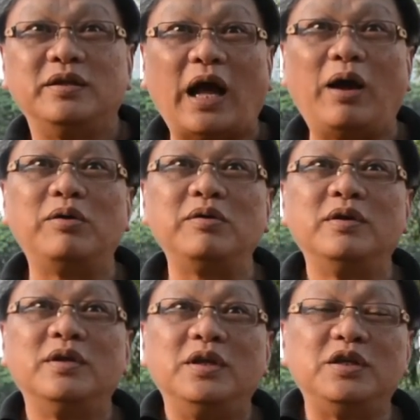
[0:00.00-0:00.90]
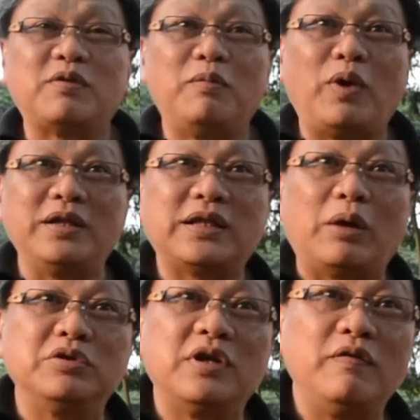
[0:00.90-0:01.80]
now is from
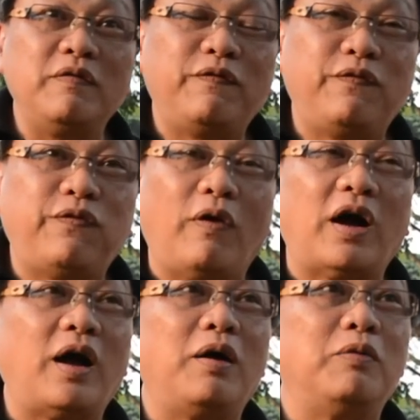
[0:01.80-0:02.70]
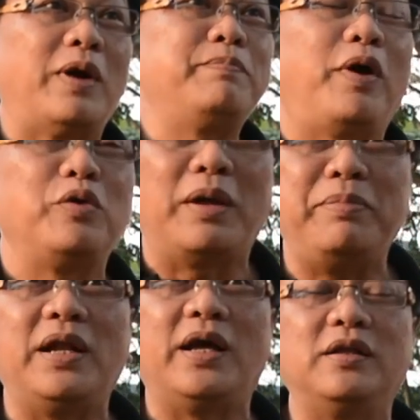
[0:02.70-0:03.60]
1.1
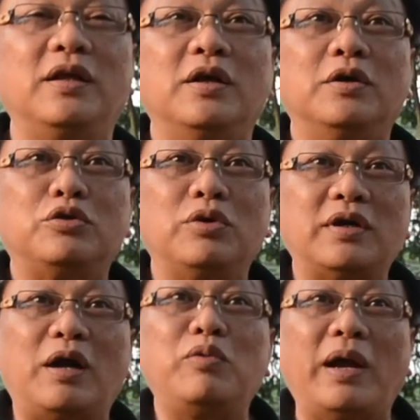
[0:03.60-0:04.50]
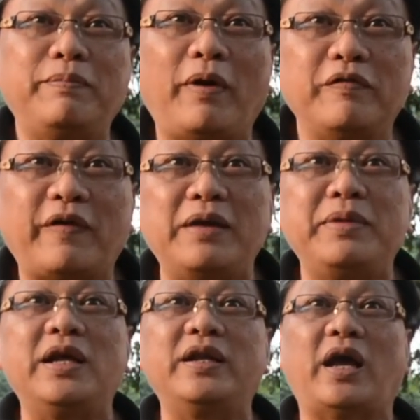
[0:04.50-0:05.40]
million to around 1.5
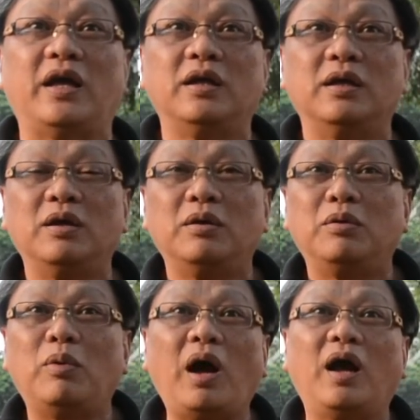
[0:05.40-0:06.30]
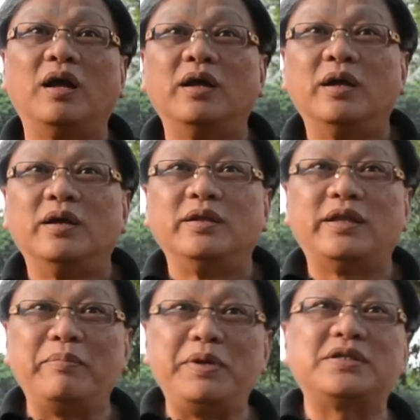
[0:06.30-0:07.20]
million.
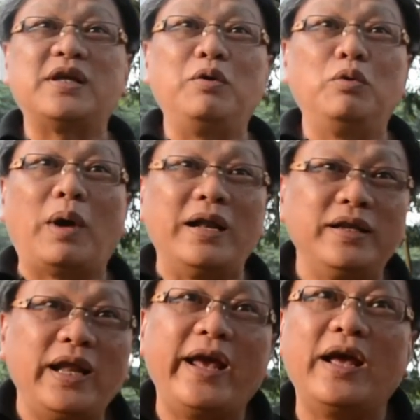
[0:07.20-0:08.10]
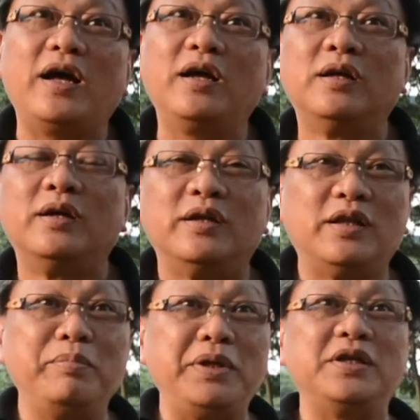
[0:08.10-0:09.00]
That means one day,
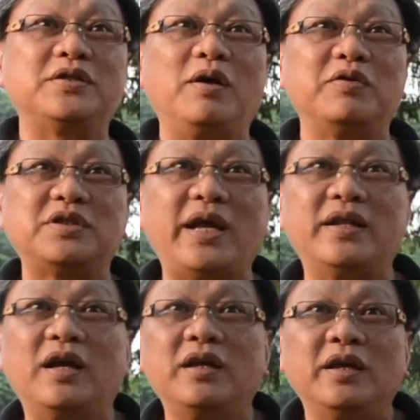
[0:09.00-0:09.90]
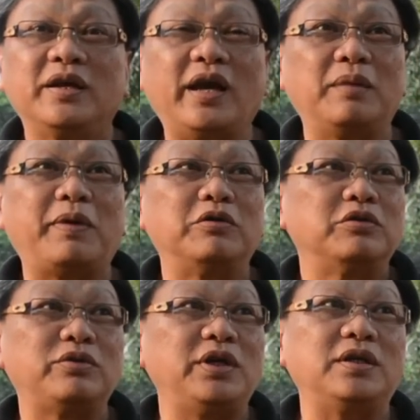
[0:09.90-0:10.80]
the Minister of State get about
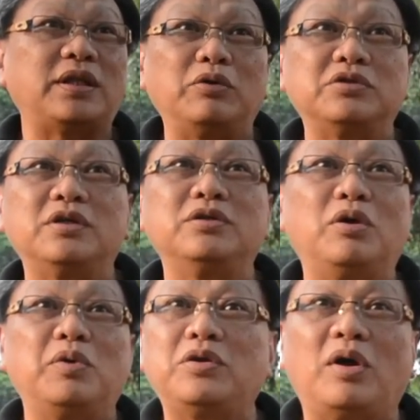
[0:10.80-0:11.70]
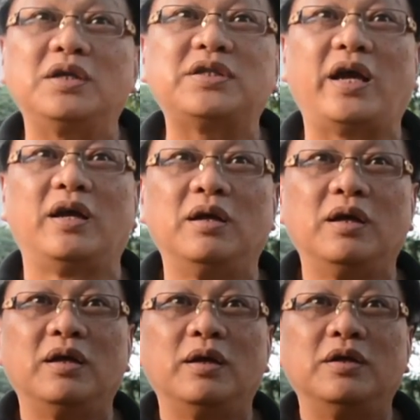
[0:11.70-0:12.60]
$3,000 over.
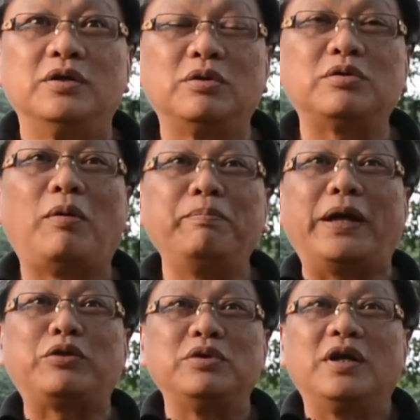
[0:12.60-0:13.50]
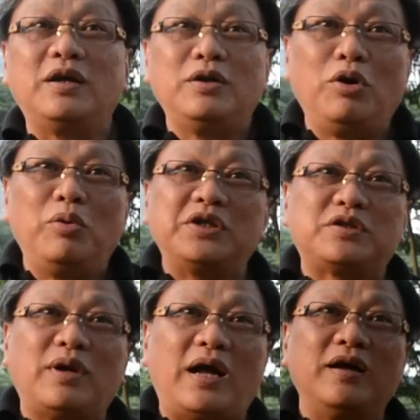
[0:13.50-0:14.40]
So compared to the
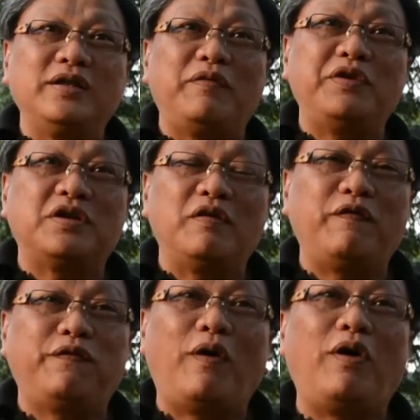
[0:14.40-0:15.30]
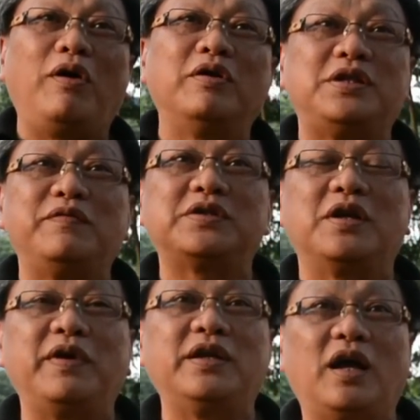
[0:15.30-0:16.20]
lowest rung Division 4 civil
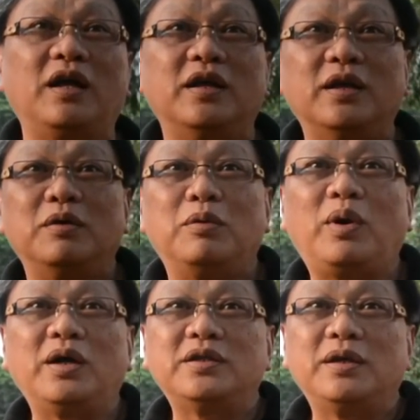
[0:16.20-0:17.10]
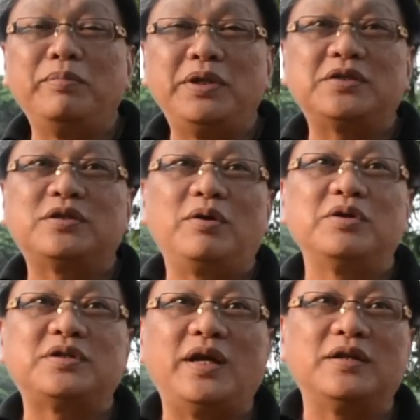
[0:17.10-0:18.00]
servant, the Minister
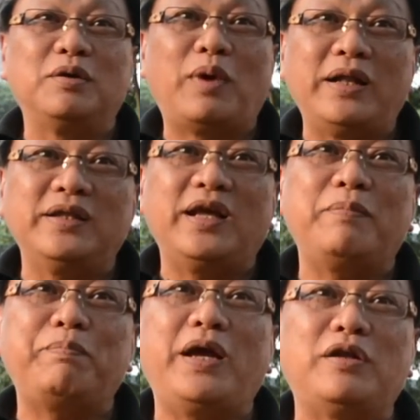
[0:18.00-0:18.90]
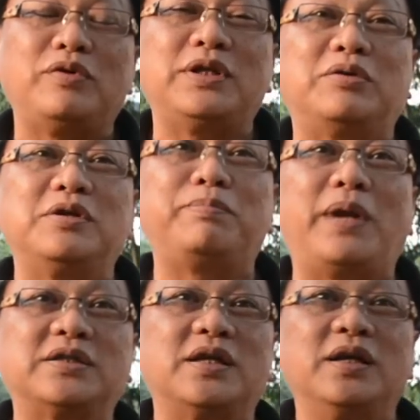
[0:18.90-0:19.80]
of State, the one day pay 3,000
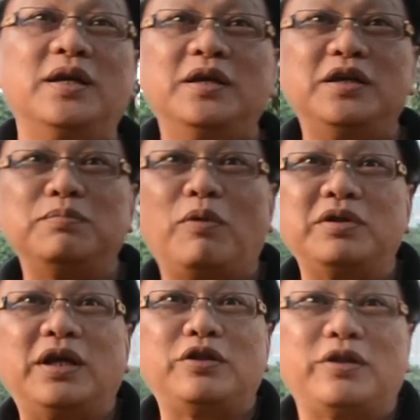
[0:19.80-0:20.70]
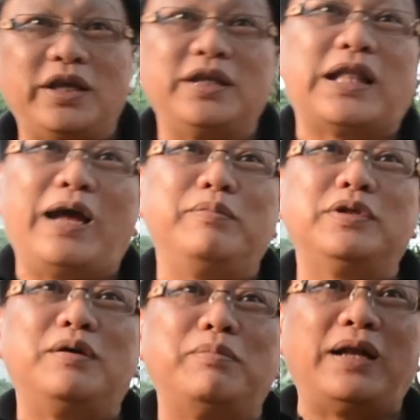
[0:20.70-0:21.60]
plus is more than three
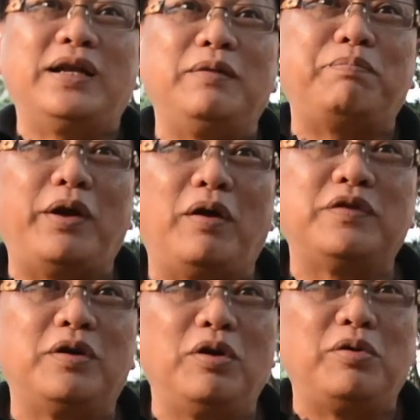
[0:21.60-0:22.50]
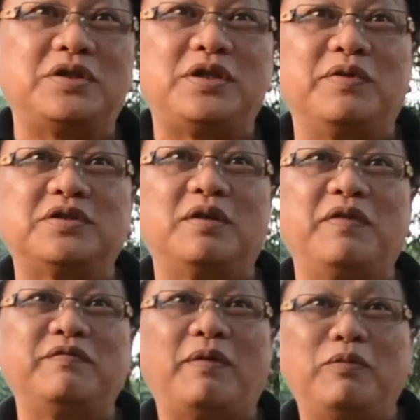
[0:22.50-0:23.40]
times the monthly pay of the lowest civil
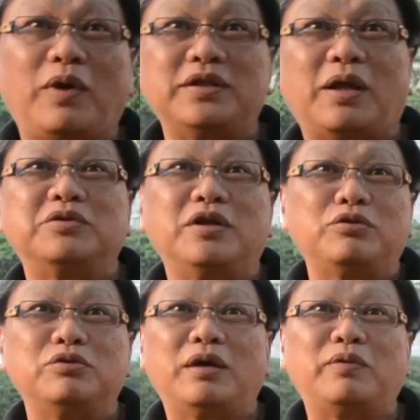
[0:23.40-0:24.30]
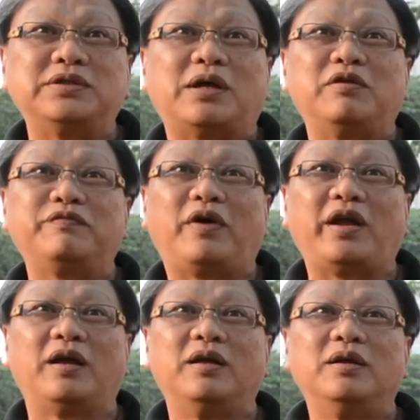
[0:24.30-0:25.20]
servant from 1,002 and 1,004 leh.